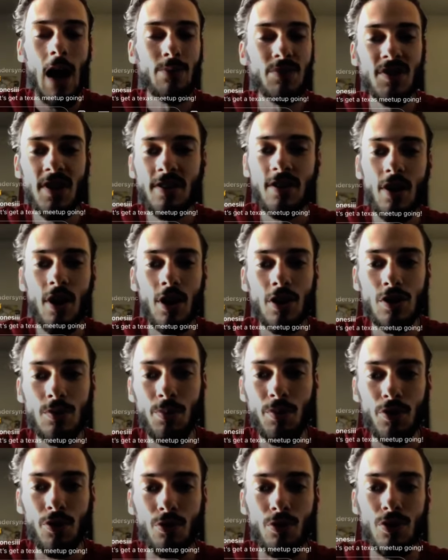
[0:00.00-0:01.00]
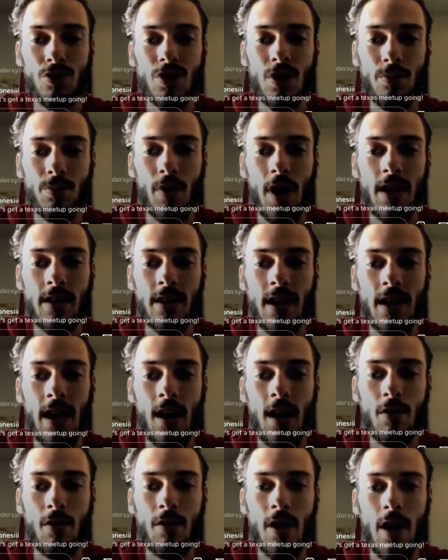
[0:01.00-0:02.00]
I'm studying entrepreneurship right
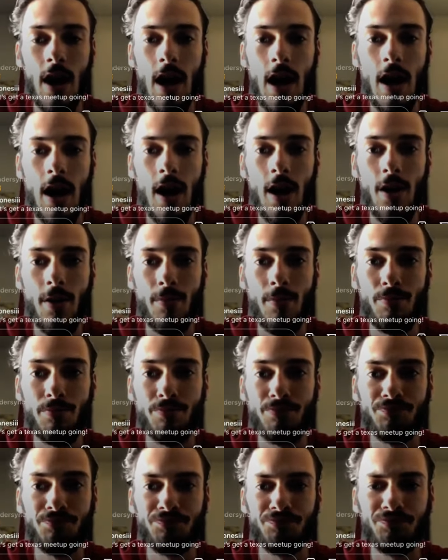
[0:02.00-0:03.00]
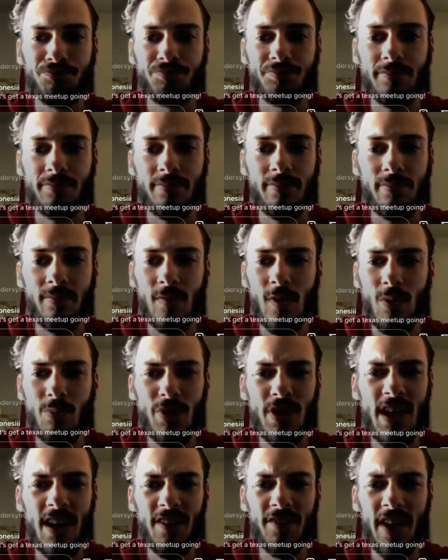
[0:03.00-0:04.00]
now um,
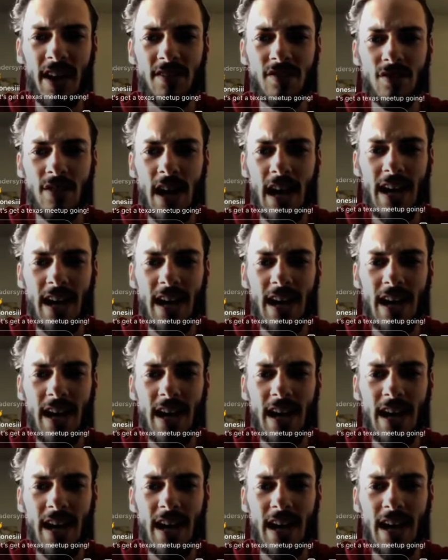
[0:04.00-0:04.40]
because I,